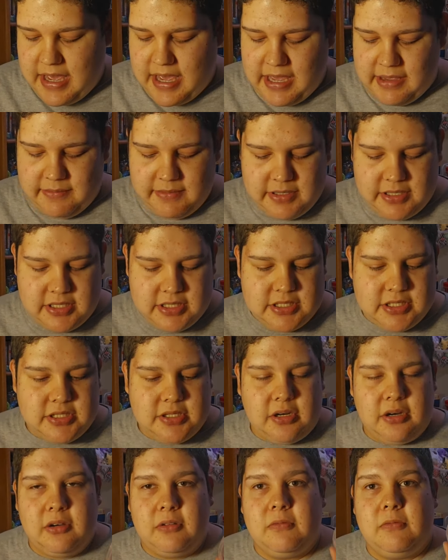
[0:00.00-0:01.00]
I'm going to
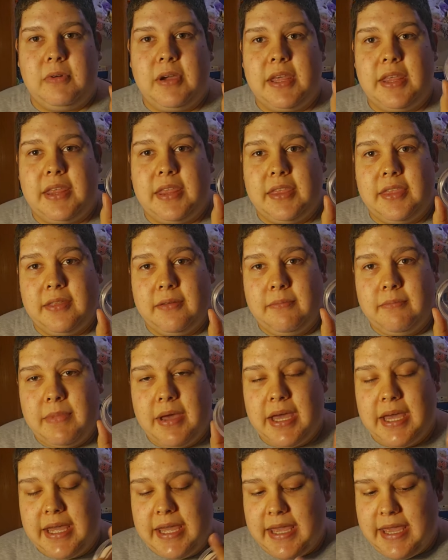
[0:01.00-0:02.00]
start with
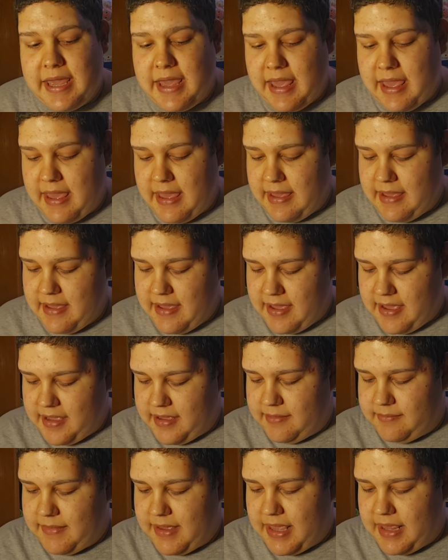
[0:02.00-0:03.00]
my
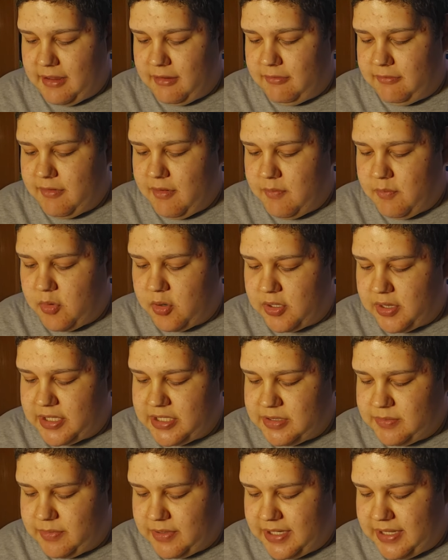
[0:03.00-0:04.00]
e.l.f.
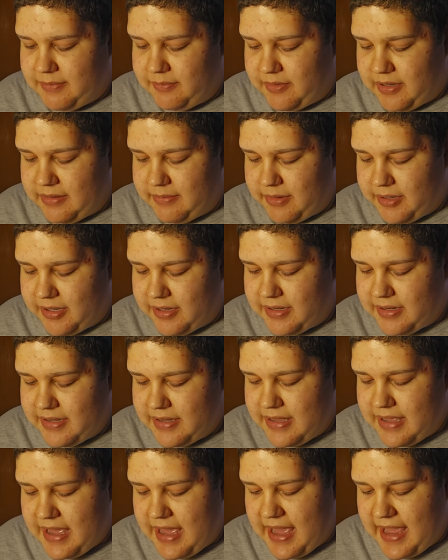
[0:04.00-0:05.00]
Poreless Putty Primer.
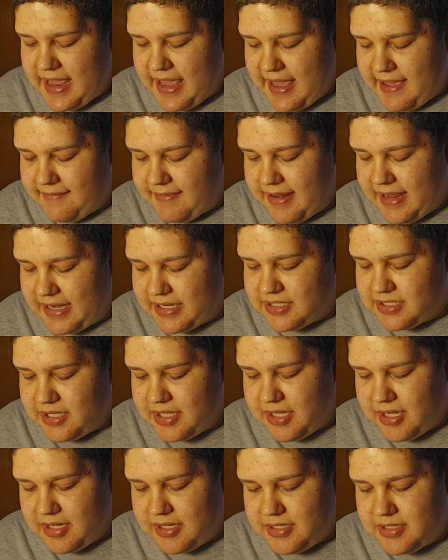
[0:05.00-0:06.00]
I haven't
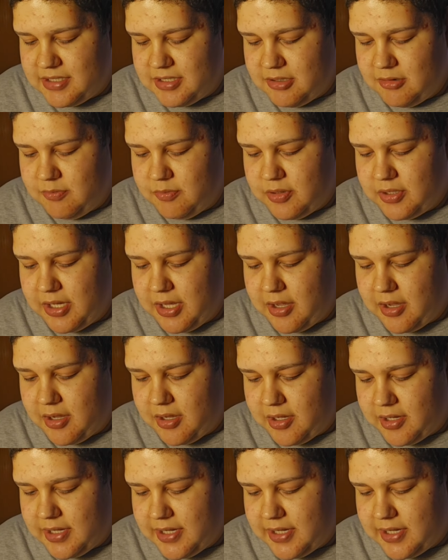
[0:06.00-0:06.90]
actually gotten to put it on